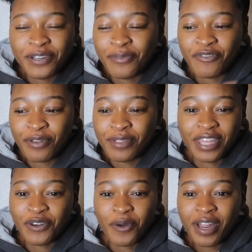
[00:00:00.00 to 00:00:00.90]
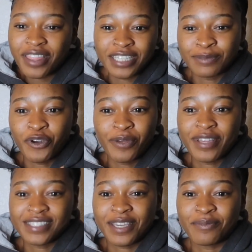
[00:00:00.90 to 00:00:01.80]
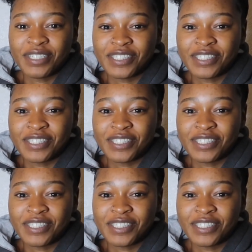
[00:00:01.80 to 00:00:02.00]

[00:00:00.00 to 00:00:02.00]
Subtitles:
none of my family, like nobody likes boy bands like me.